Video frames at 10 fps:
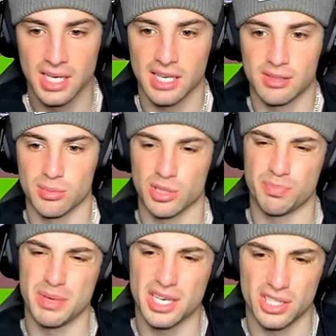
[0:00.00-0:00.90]
Get some
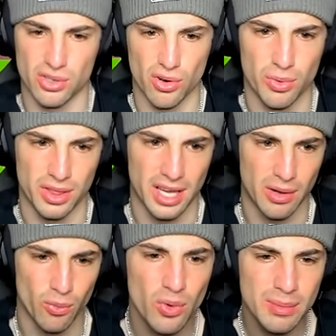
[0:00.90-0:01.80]
speed control with like
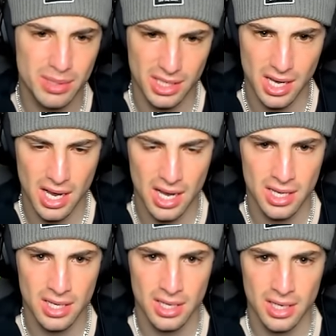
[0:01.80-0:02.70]
Whimsicott
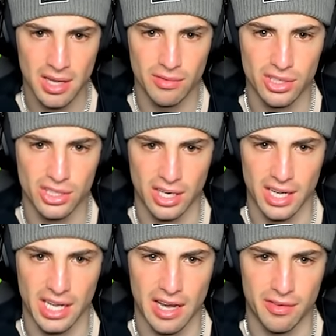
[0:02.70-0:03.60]
and really start
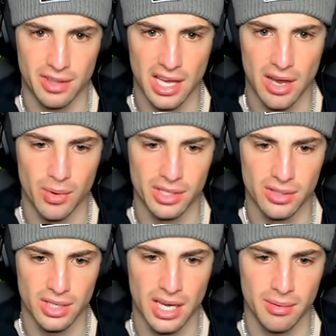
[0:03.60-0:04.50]
getting after it that way.
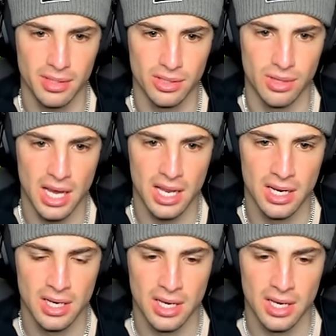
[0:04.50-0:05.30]
So yeah, I'm going to do that.